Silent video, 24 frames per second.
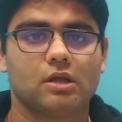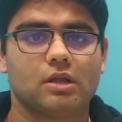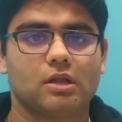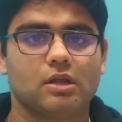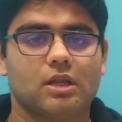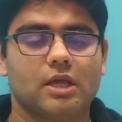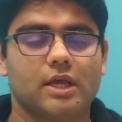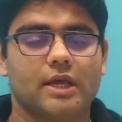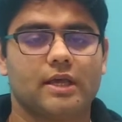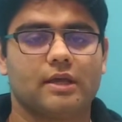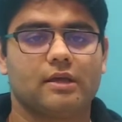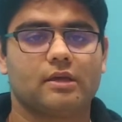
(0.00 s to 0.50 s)

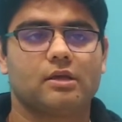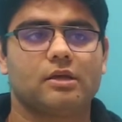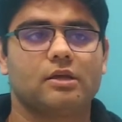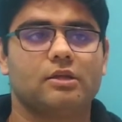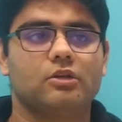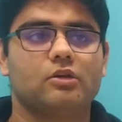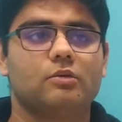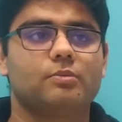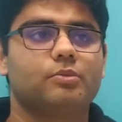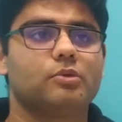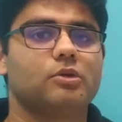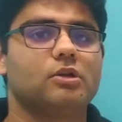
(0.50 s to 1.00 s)
Like
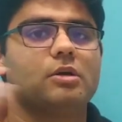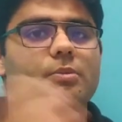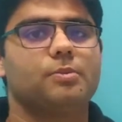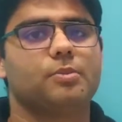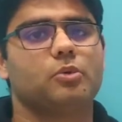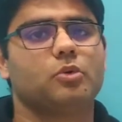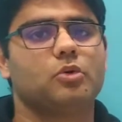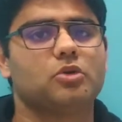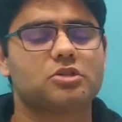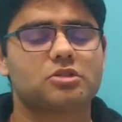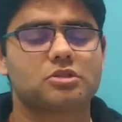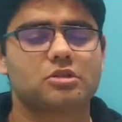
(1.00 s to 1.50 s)
you put a
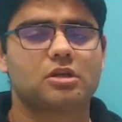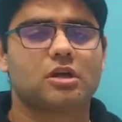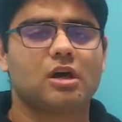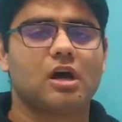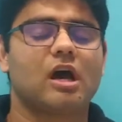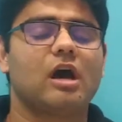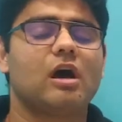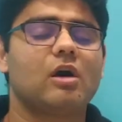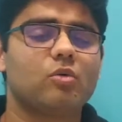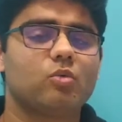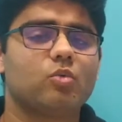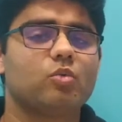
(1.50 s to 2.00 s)
post,
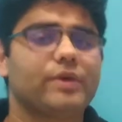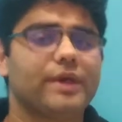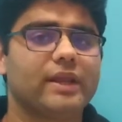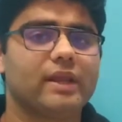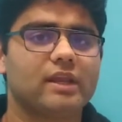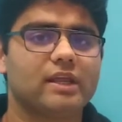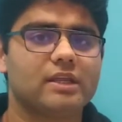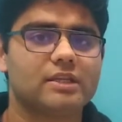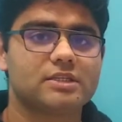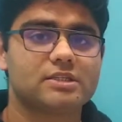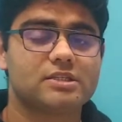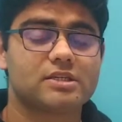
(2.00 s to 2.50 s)
how will
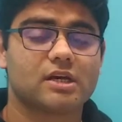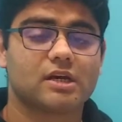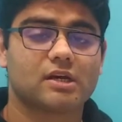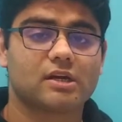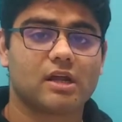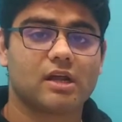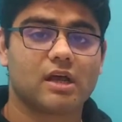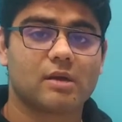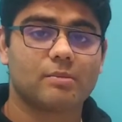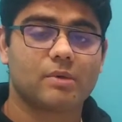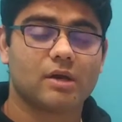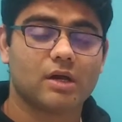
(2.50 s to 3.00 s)

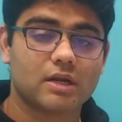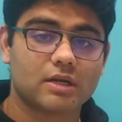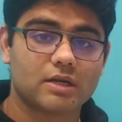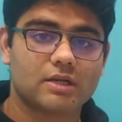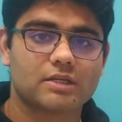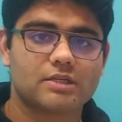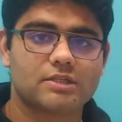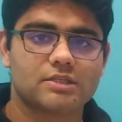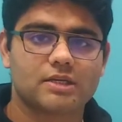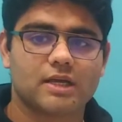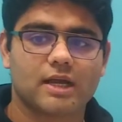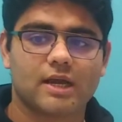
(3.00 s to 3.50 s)
Instagram
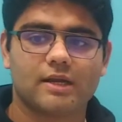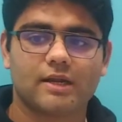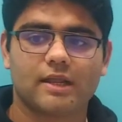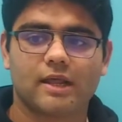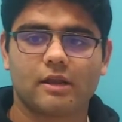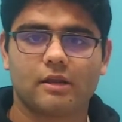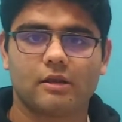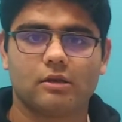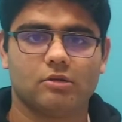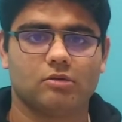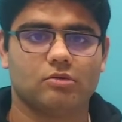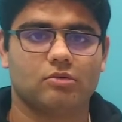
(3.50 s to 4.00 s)
understand
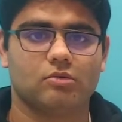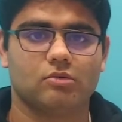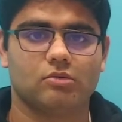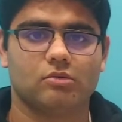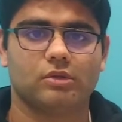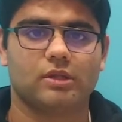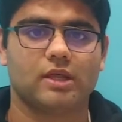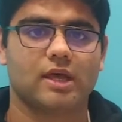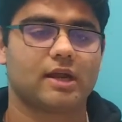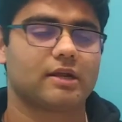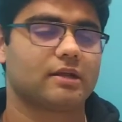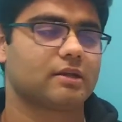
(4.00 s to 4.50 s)
and know
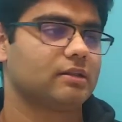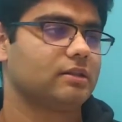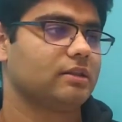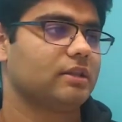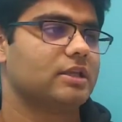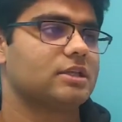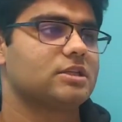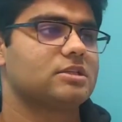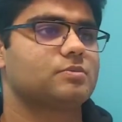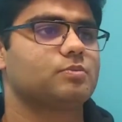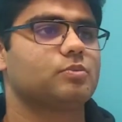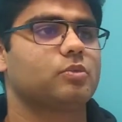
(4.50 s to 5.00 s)
that
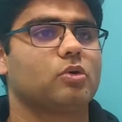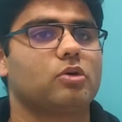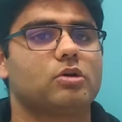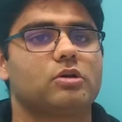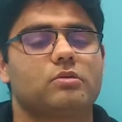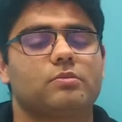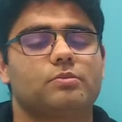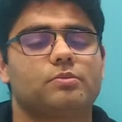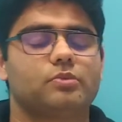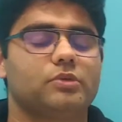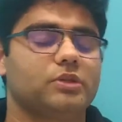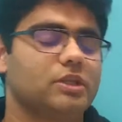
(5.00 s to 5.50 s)
this
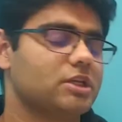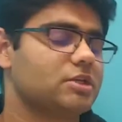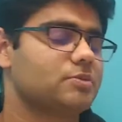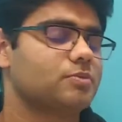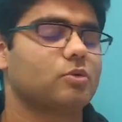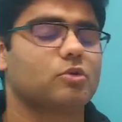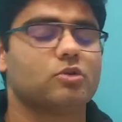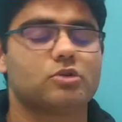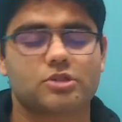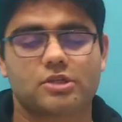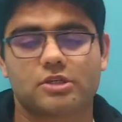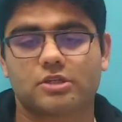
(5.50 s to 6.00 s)

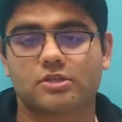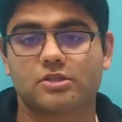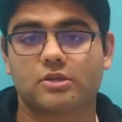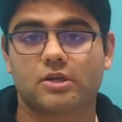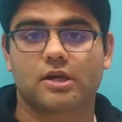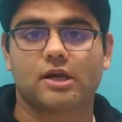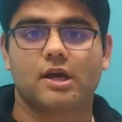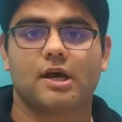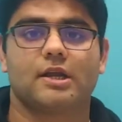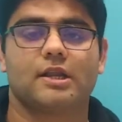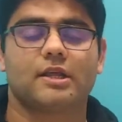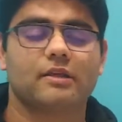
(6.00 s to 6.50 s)
post is
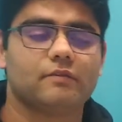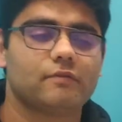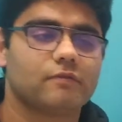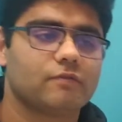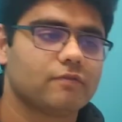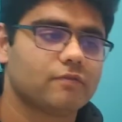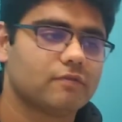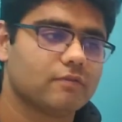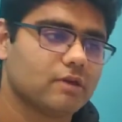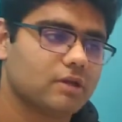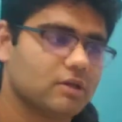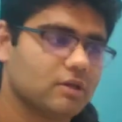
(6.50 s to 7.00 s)
regarding
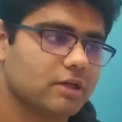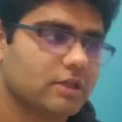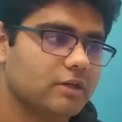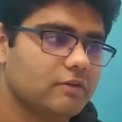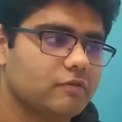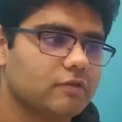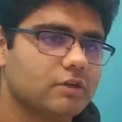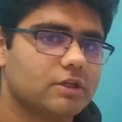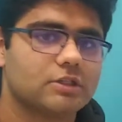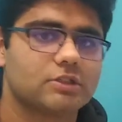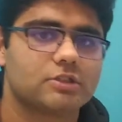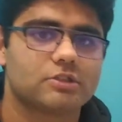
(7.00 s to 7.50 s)

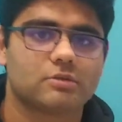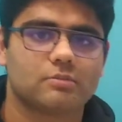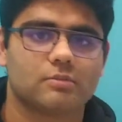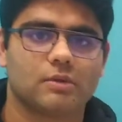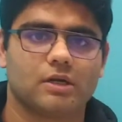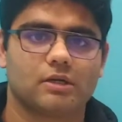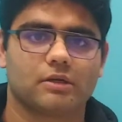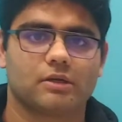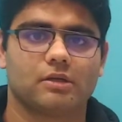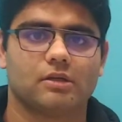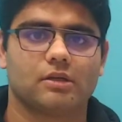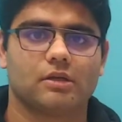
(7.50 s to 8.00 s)
influencer
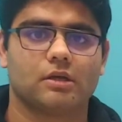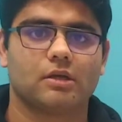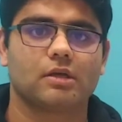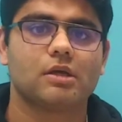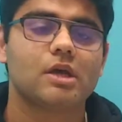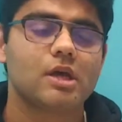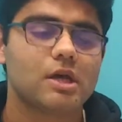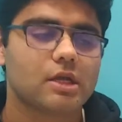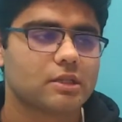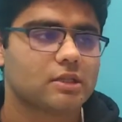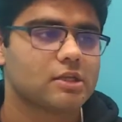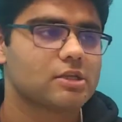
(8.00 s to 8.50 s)
marketing,
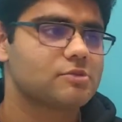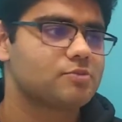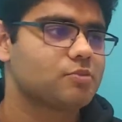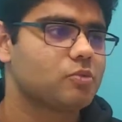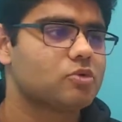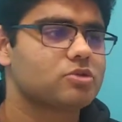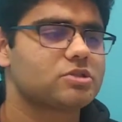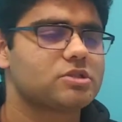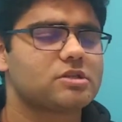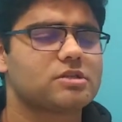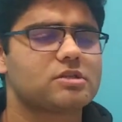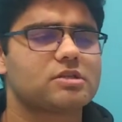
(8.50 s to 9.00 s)
this
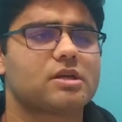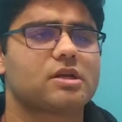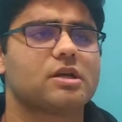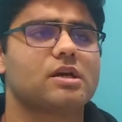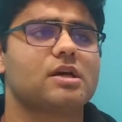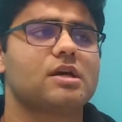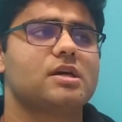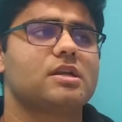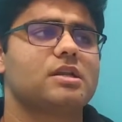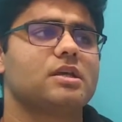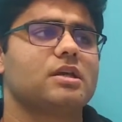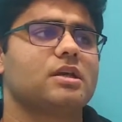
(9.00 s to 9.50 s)
post is
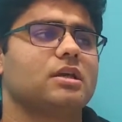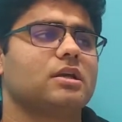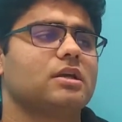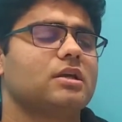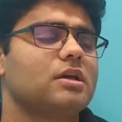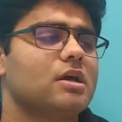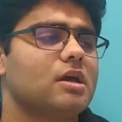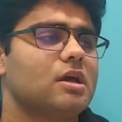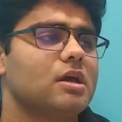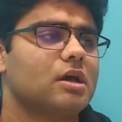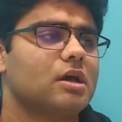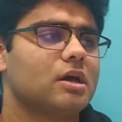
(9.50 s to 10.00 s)
regarding
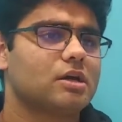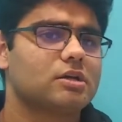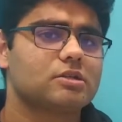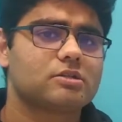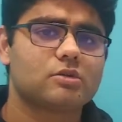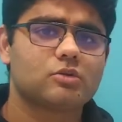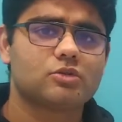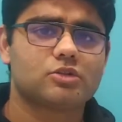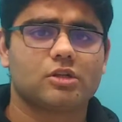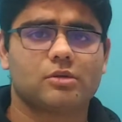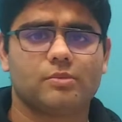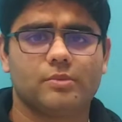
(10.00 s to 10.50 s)

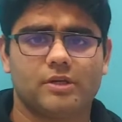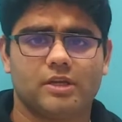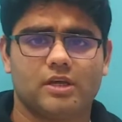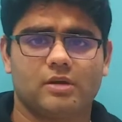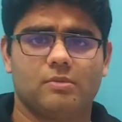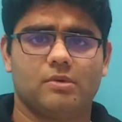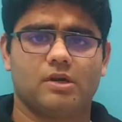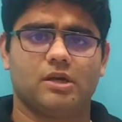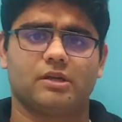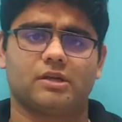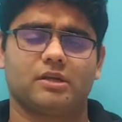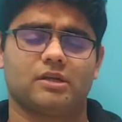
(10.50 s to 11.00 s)
social media
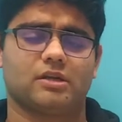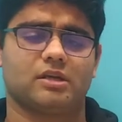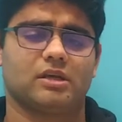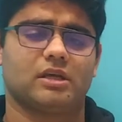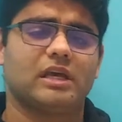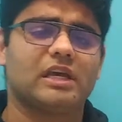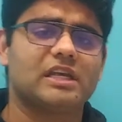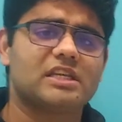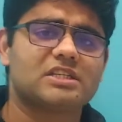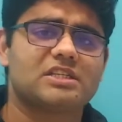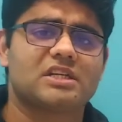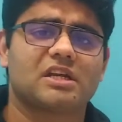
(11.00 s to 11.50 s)
marketing,
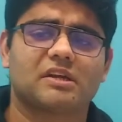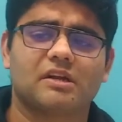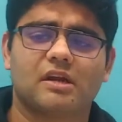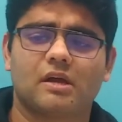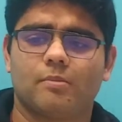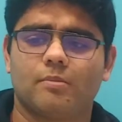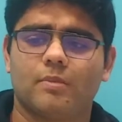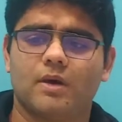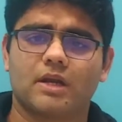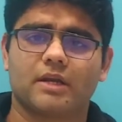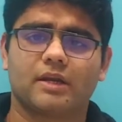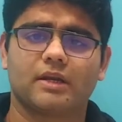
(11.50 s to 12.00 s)

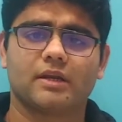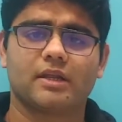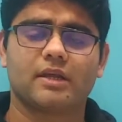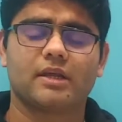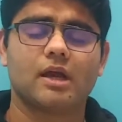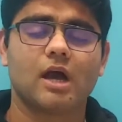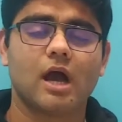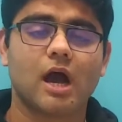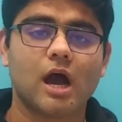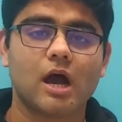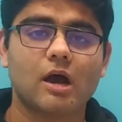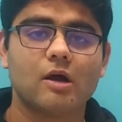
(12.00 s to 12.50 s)
Instagram marketing?
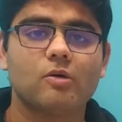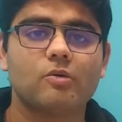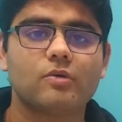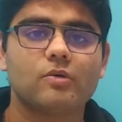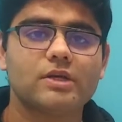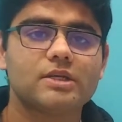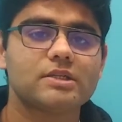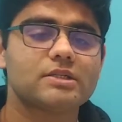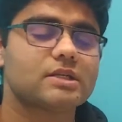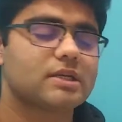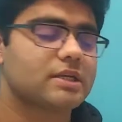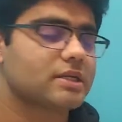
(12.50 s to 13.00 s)
How
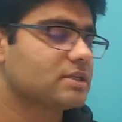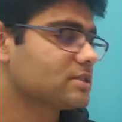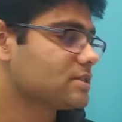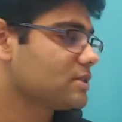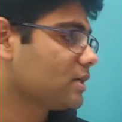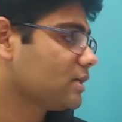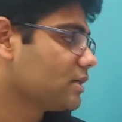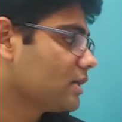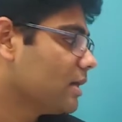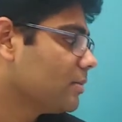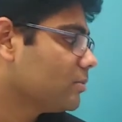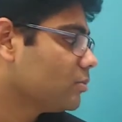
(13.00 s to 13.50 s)
is
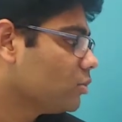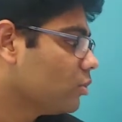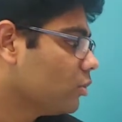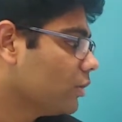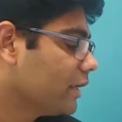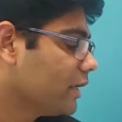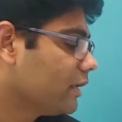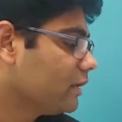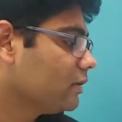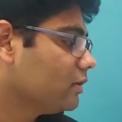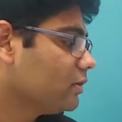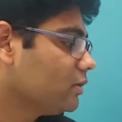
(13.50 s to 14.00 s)
Instagram
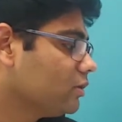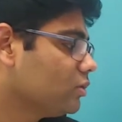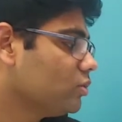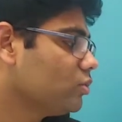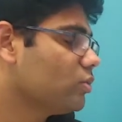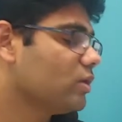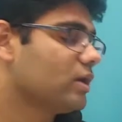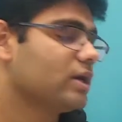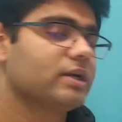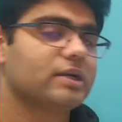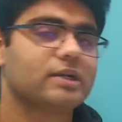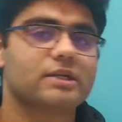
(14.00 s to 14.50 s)
going
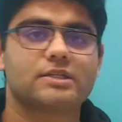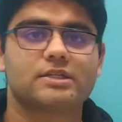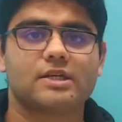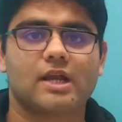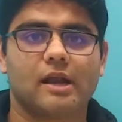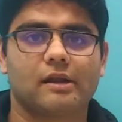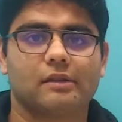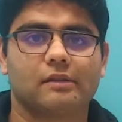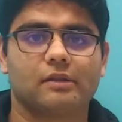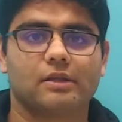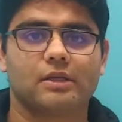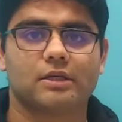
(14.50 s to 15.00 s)
to
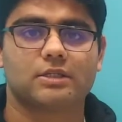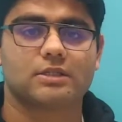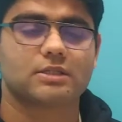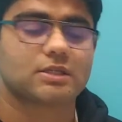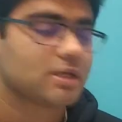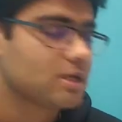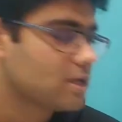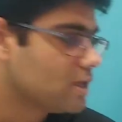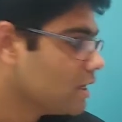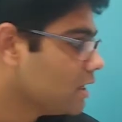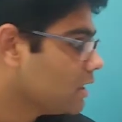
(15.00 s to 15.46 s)
understand this?